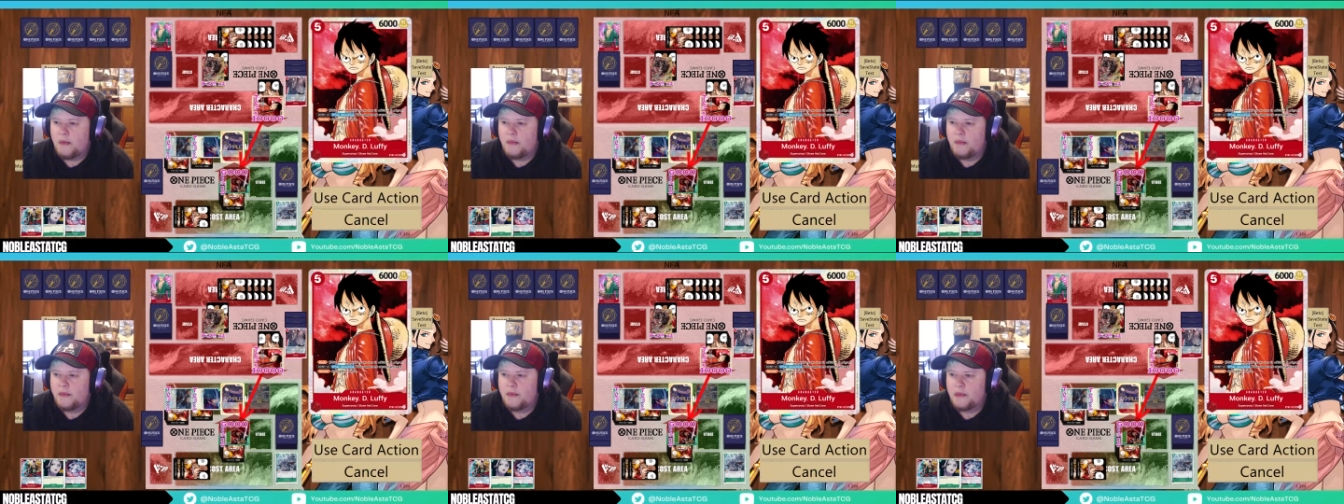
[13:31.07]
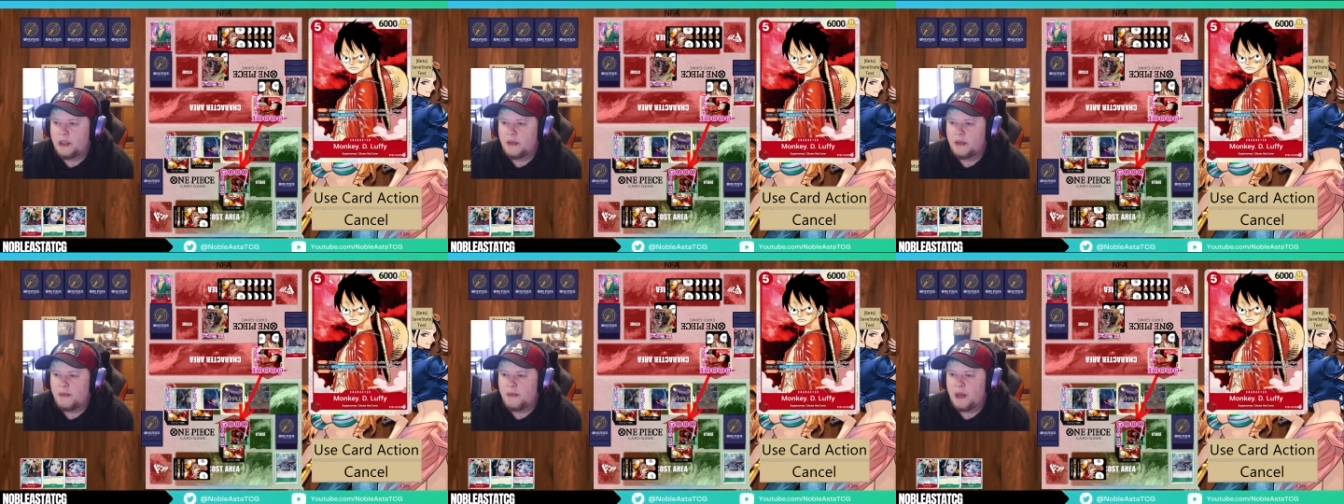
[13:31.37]

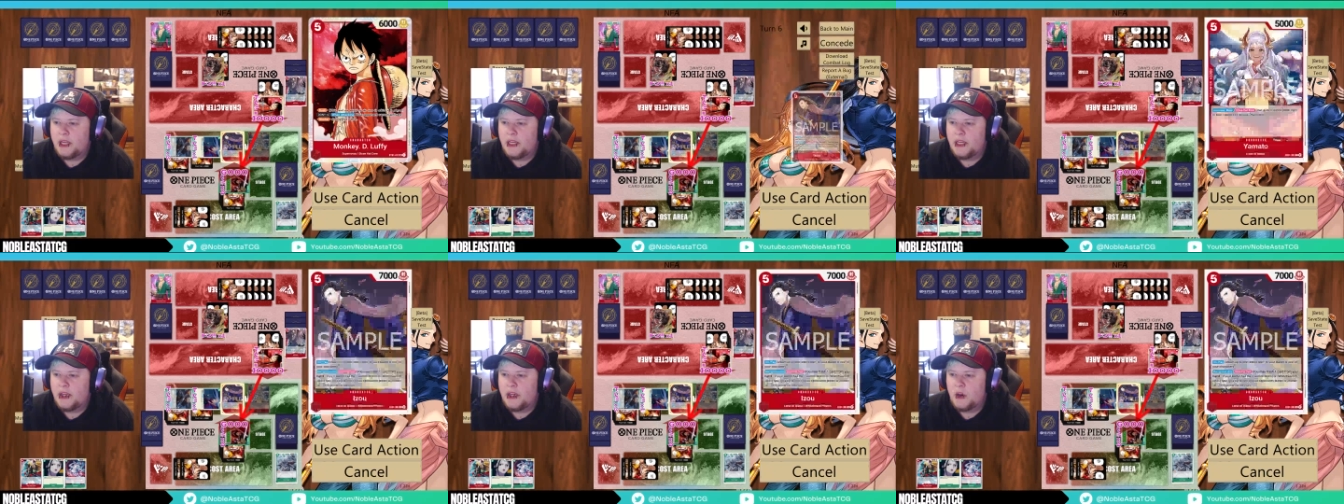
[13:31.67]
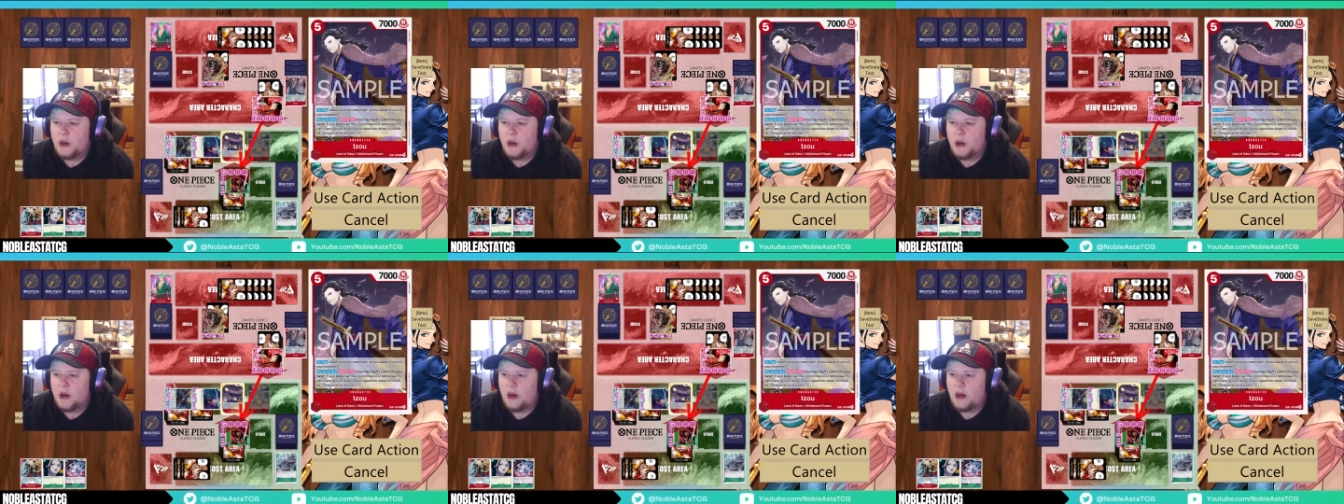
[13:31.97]
depending
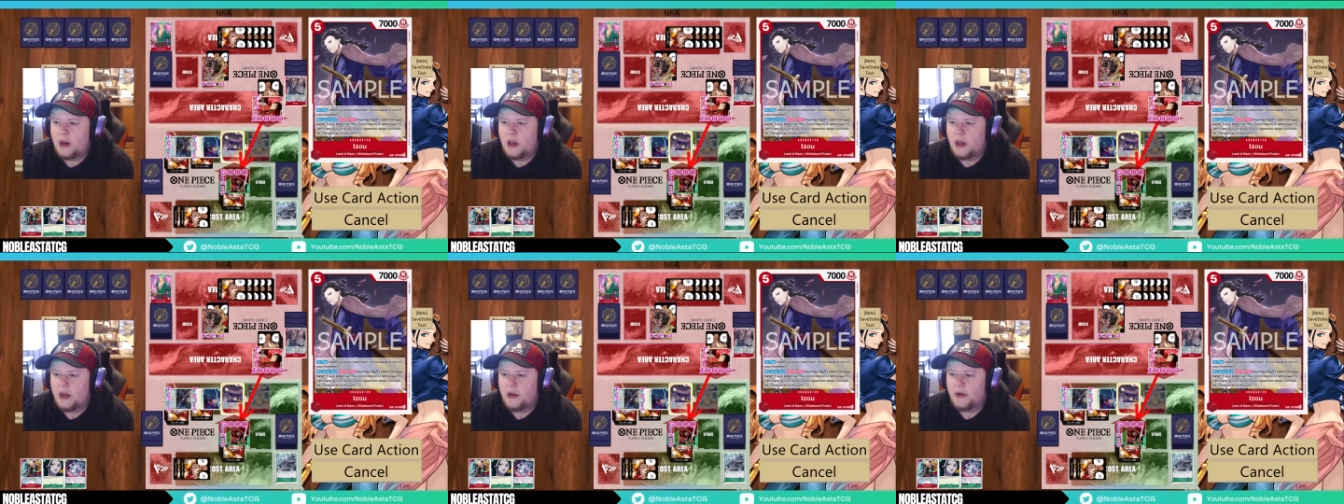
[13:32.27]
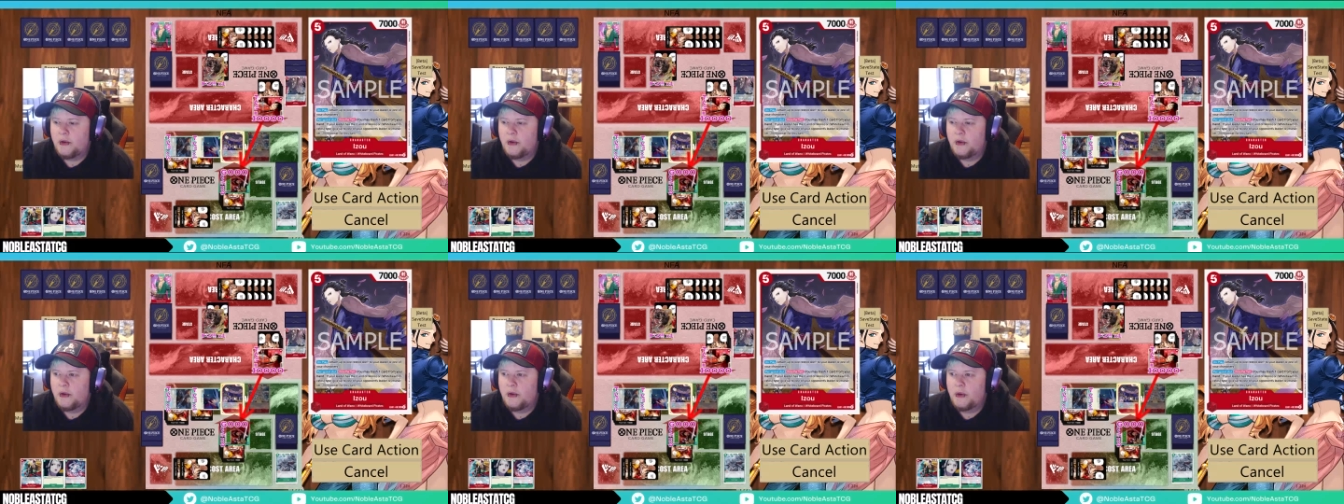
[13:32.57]

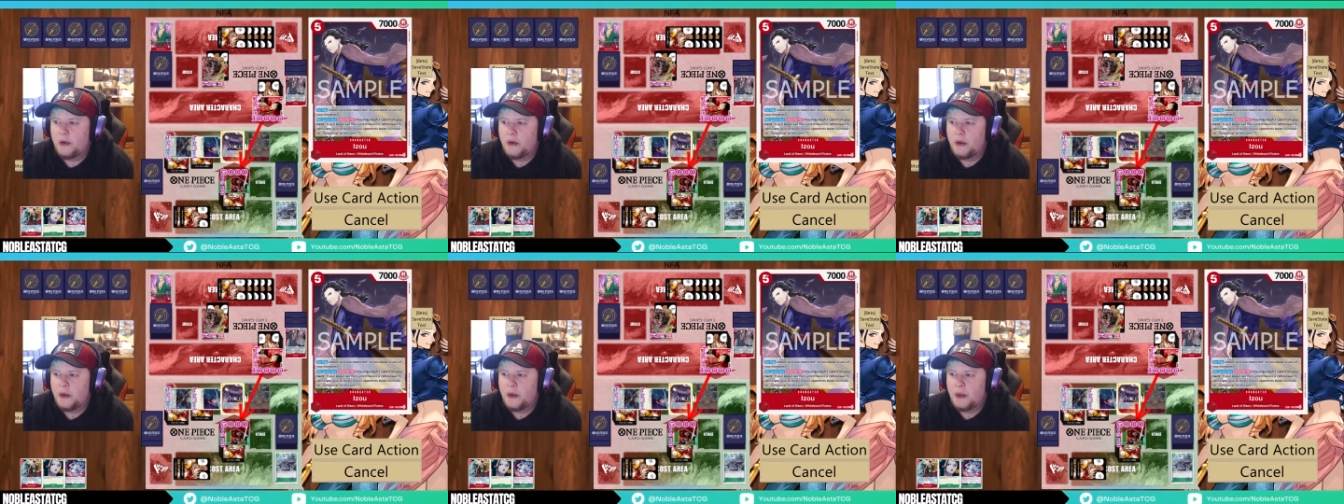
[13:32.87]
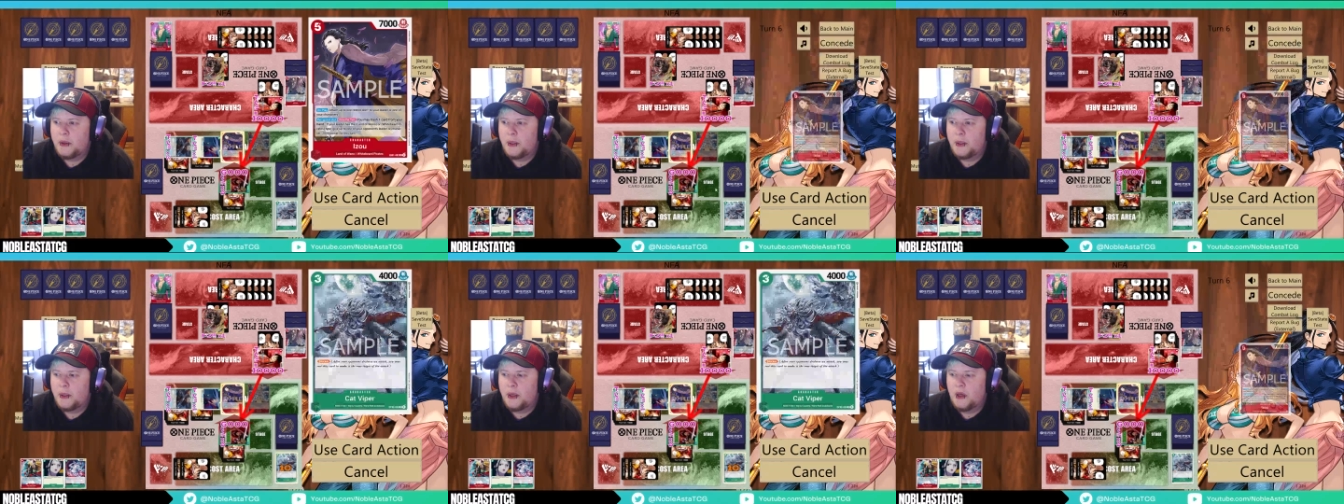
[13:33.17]
on,
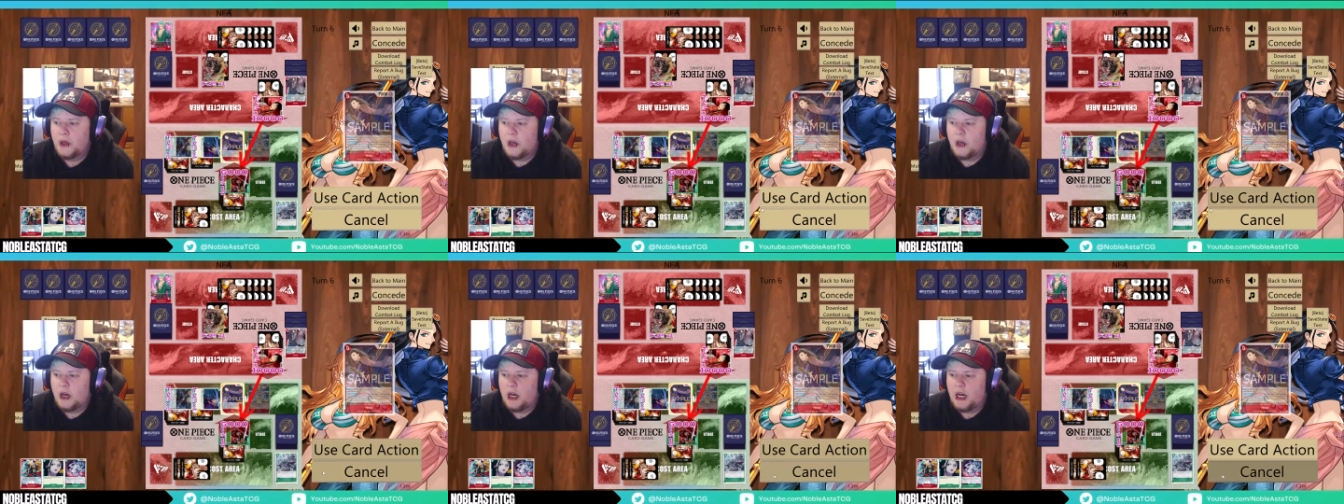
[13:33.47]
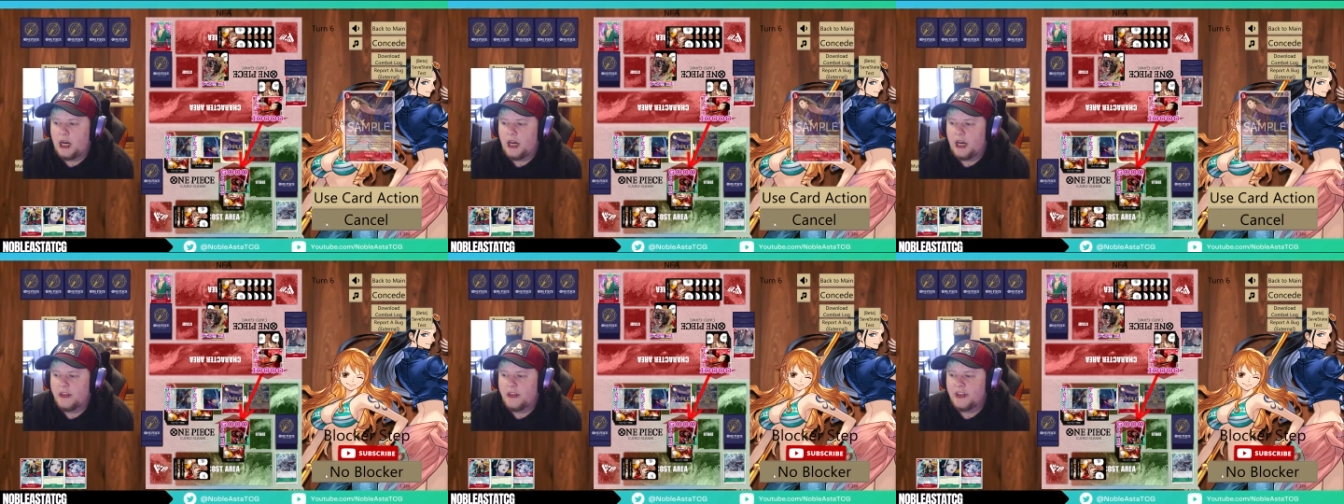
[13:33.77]

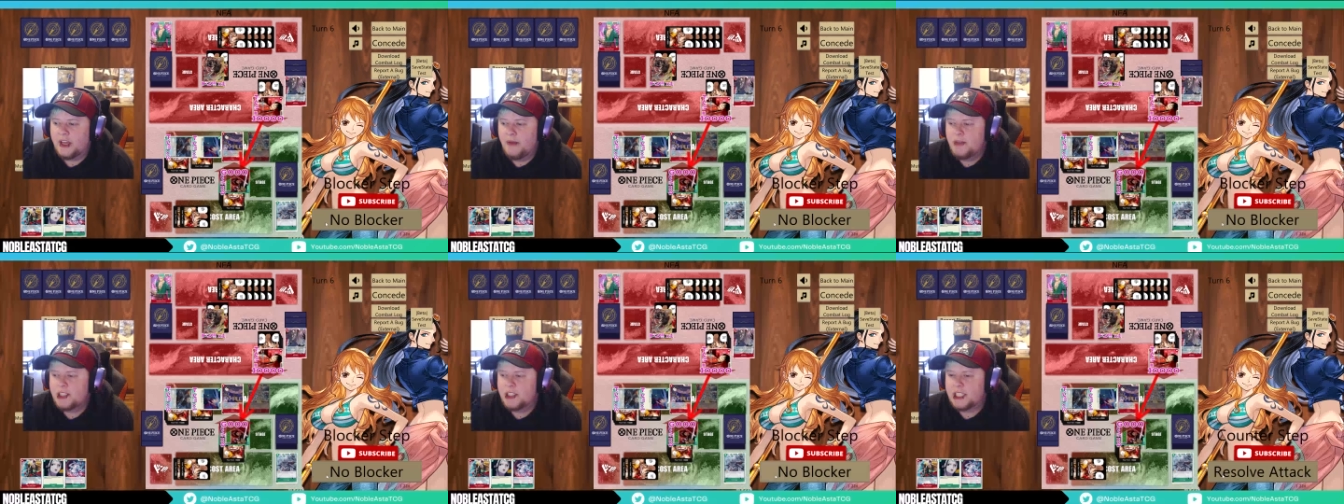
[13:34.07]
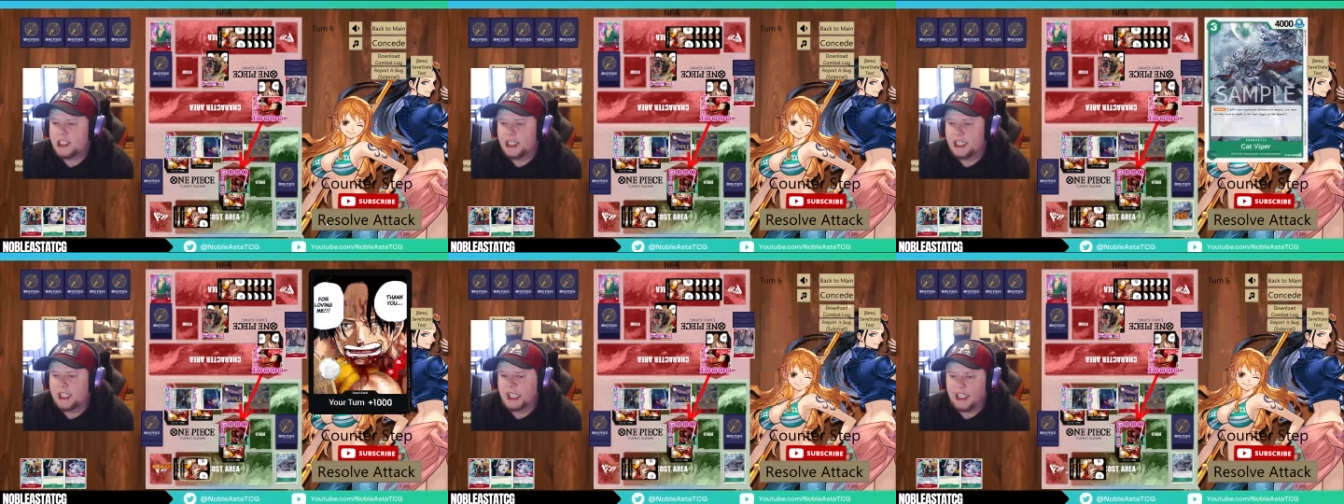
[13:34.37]
I think I'm just
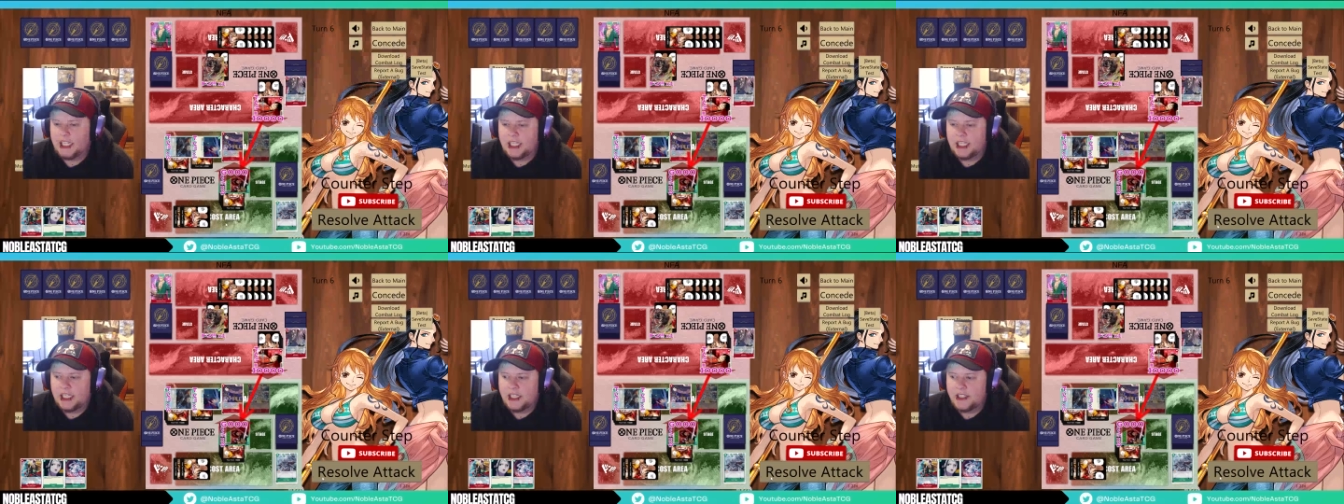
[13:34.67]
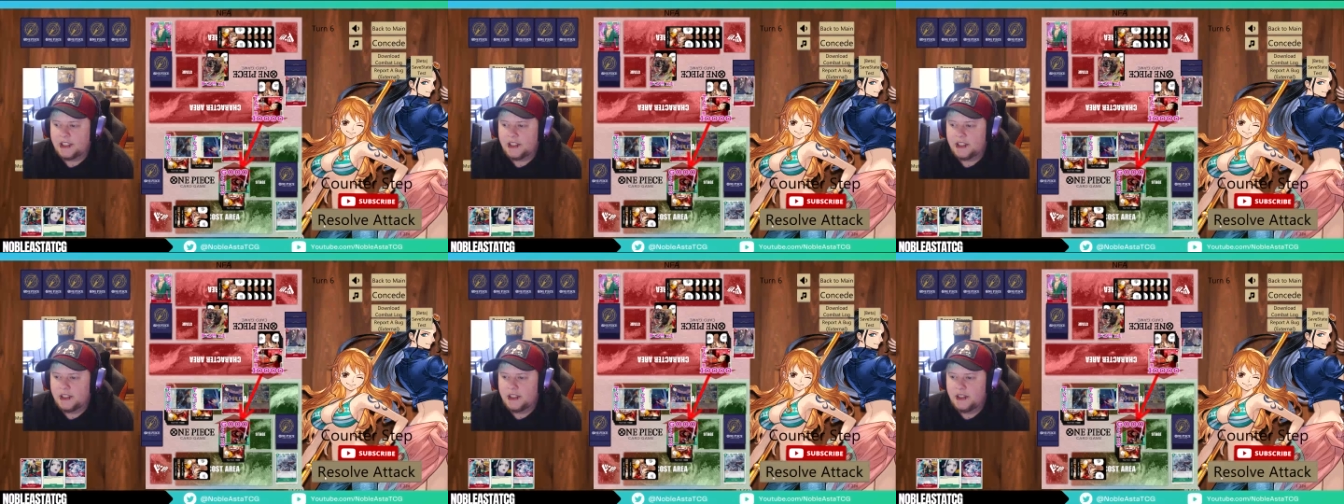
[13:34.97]
gonna take this.